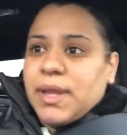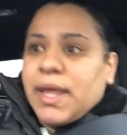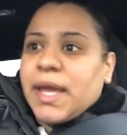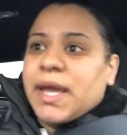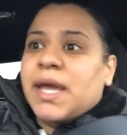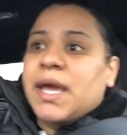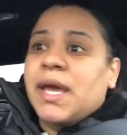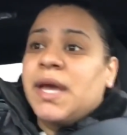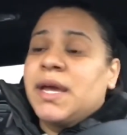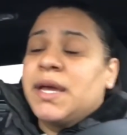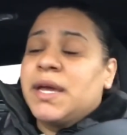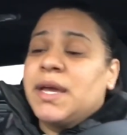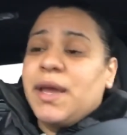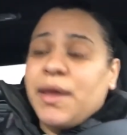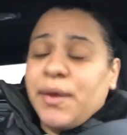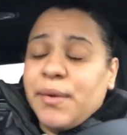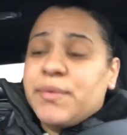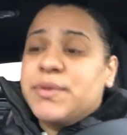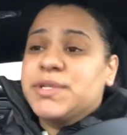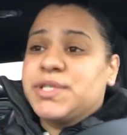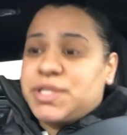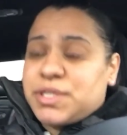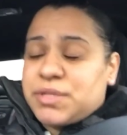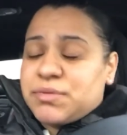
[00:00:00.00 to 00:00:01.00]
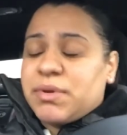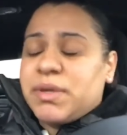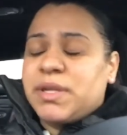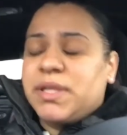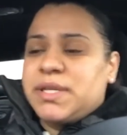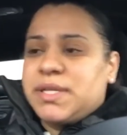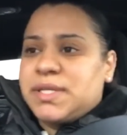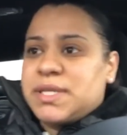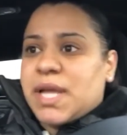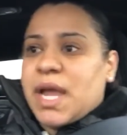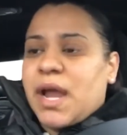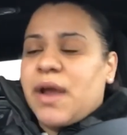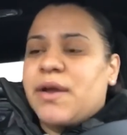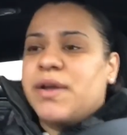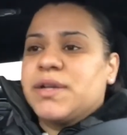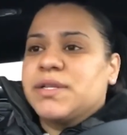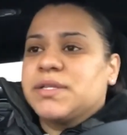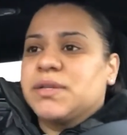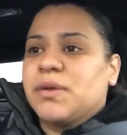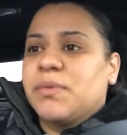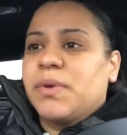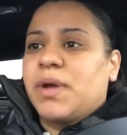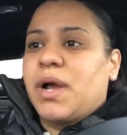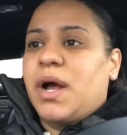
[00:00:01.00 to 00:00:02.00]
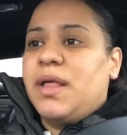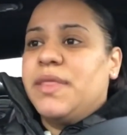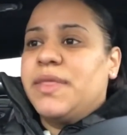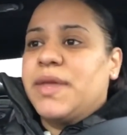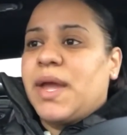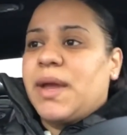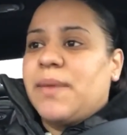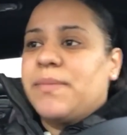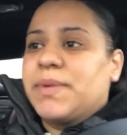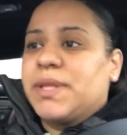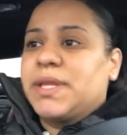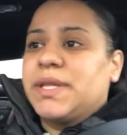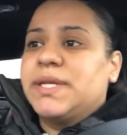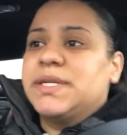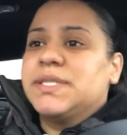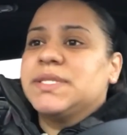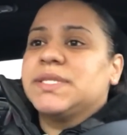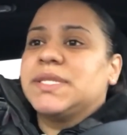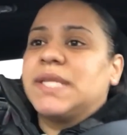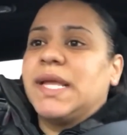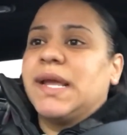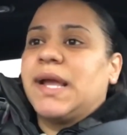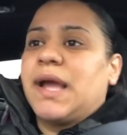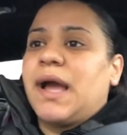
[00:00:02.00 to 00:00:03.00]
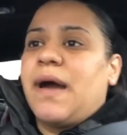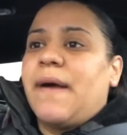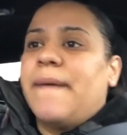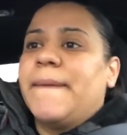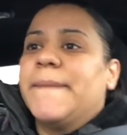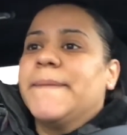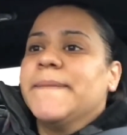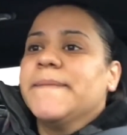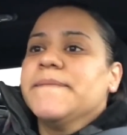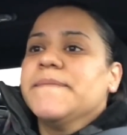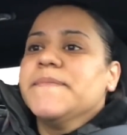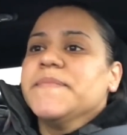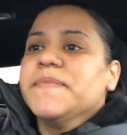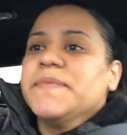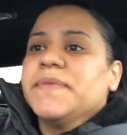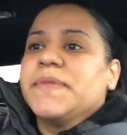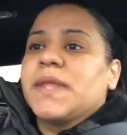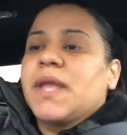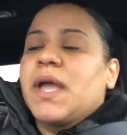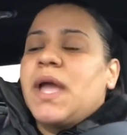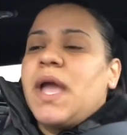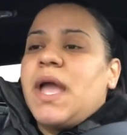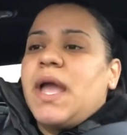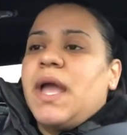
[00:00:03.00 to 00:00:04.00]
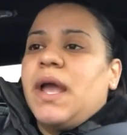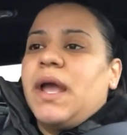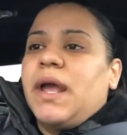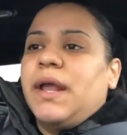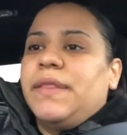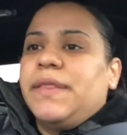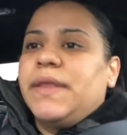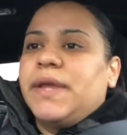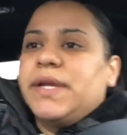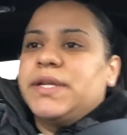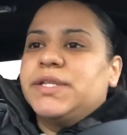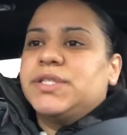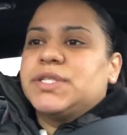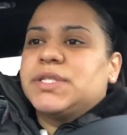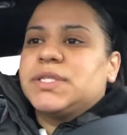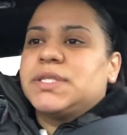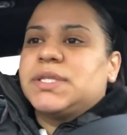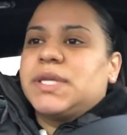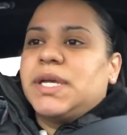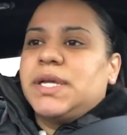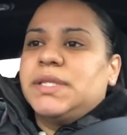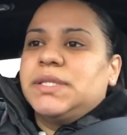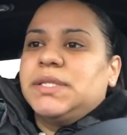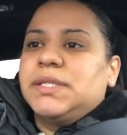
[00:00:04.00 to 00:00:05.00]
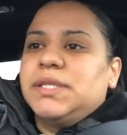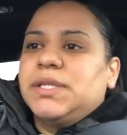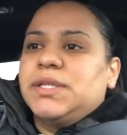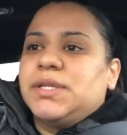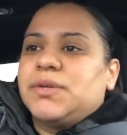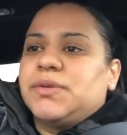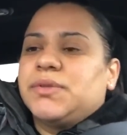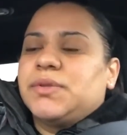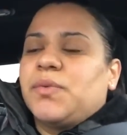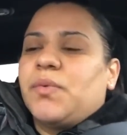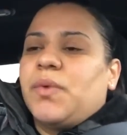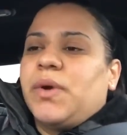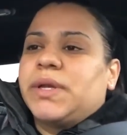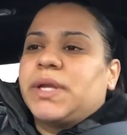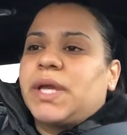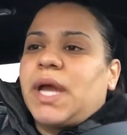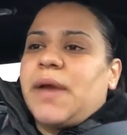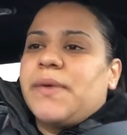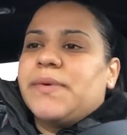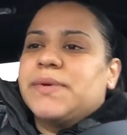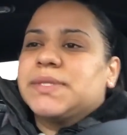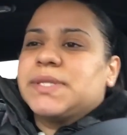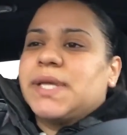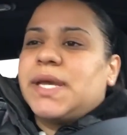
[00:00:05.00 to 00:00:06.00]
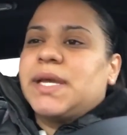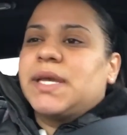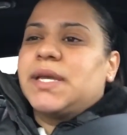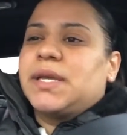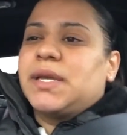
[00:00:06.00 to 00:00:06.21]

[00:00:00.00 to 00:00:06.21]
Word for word: like it was just really scary so we called the ambulance they come and they just said you know the one guy was like